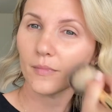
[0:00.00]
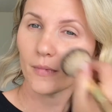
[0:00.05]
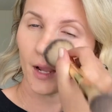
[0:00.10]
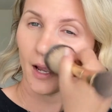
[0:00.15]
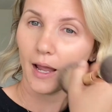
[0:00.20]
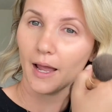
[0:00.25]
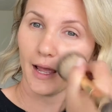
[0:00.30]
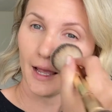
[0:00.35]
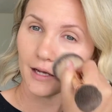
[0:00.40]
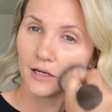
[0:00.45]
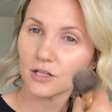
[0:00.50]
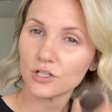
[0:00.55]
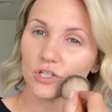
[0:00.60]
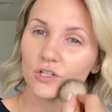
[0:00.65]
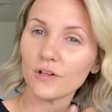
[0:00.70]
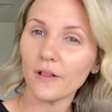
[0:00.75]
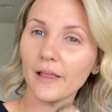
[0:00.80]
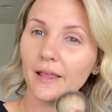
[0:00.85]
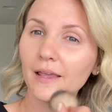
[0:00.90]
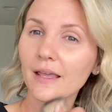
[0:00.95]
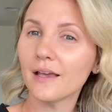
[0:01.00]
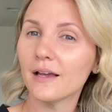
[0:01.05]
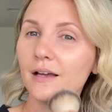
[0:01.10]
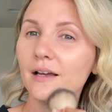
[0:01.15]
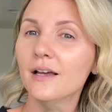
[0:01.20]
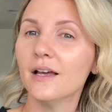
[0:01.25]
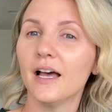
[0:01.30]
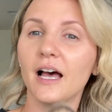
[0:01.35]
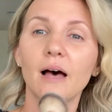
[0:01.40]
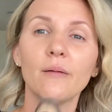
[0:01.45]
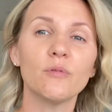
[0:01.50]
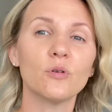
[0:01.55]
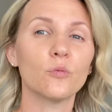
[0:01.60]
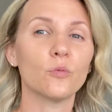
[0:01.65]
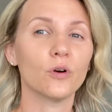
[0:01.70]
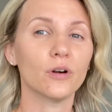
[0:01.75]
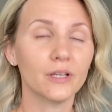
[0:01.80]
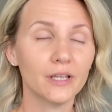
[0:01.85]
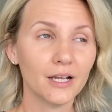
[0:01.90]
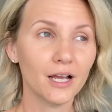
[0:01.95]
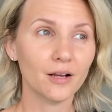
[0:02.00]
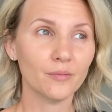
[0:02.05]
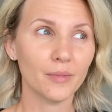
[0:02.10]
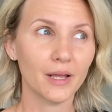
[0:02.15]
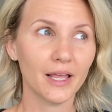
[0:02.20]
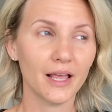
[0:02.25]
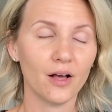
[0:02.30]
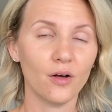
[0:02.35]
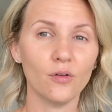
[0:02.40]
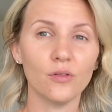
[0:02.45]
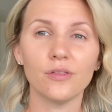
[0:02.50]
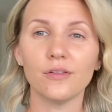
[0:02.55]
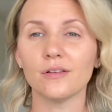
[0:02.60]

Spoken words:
I actually have been working on my health.